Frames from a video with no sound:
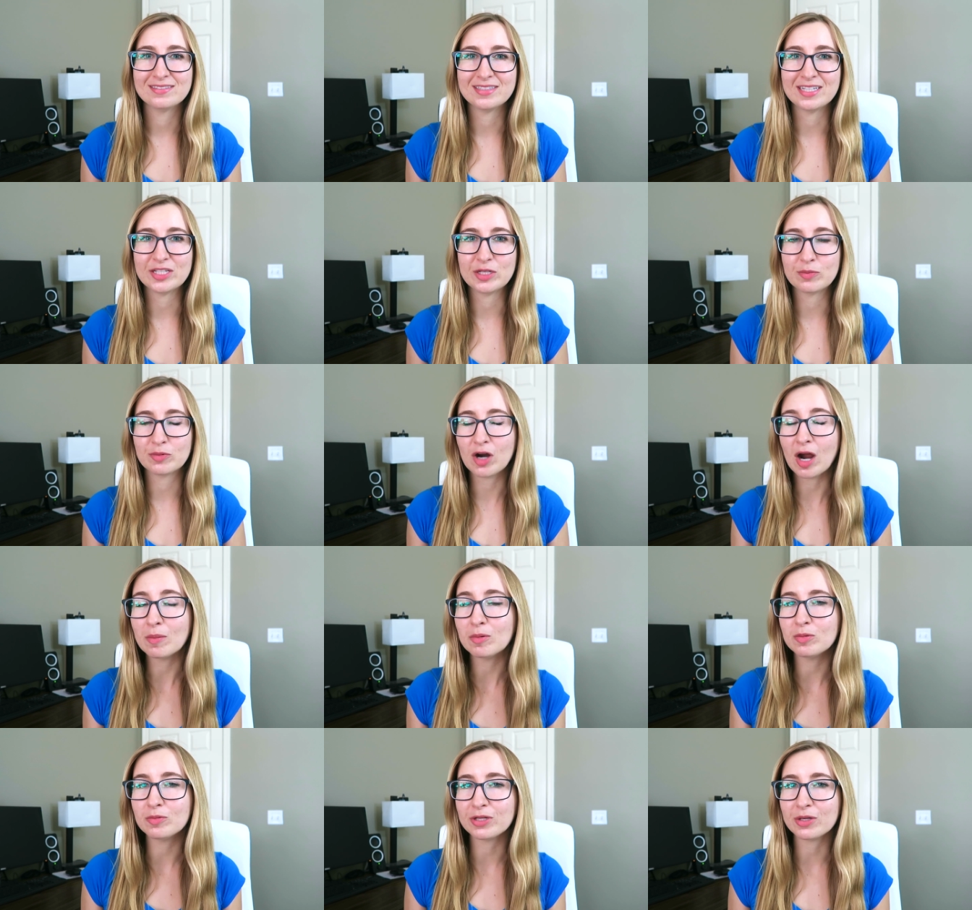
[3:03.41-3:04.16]
then you
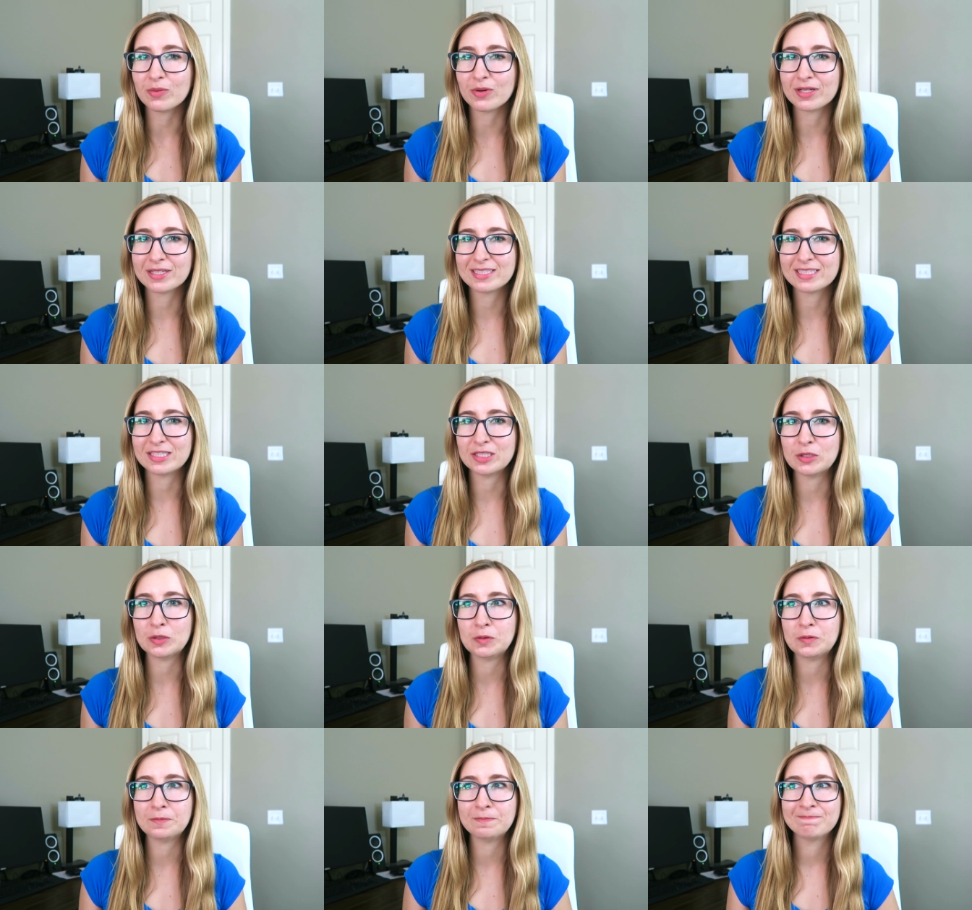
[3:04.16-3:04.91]
probably want
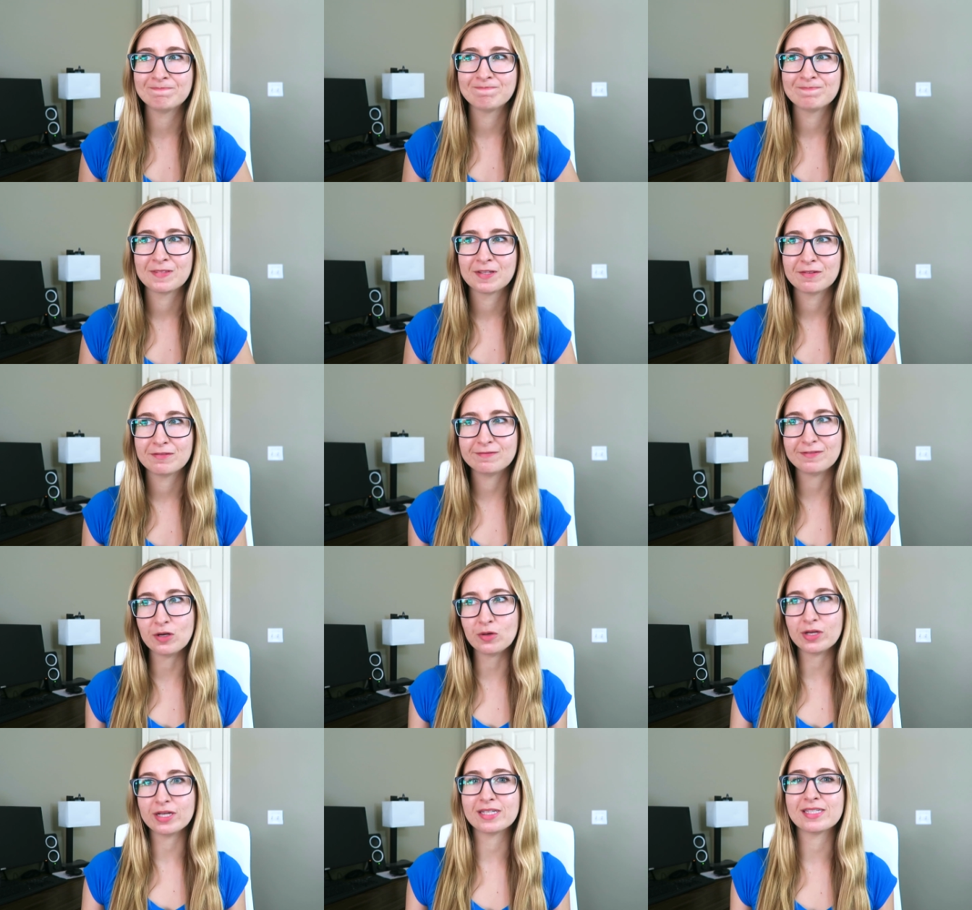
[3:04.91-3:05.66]
to
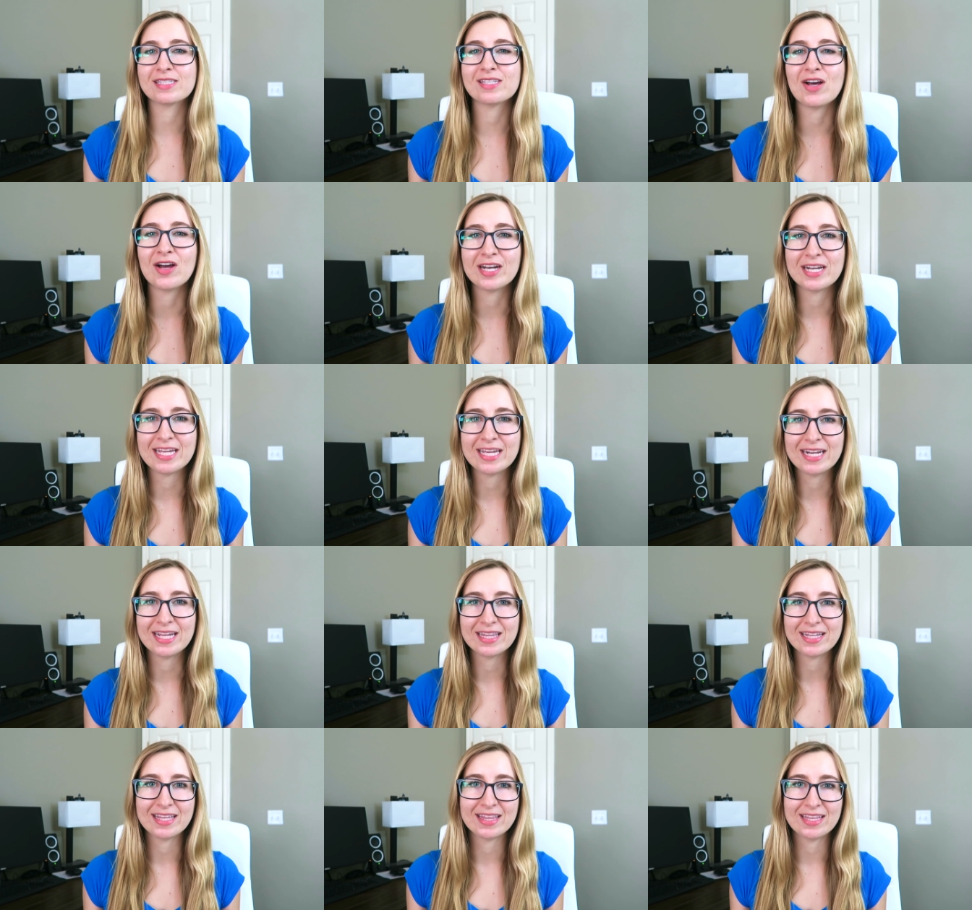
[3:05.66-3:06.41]
focus on
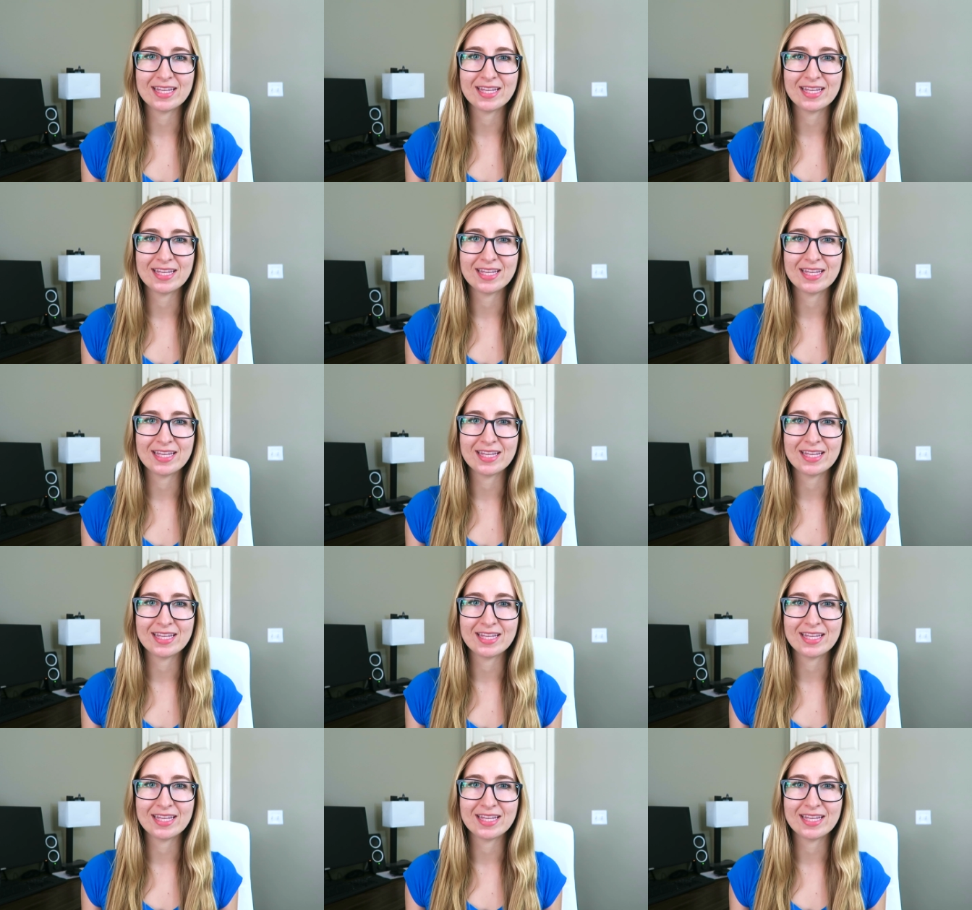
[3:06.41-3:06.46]
eating the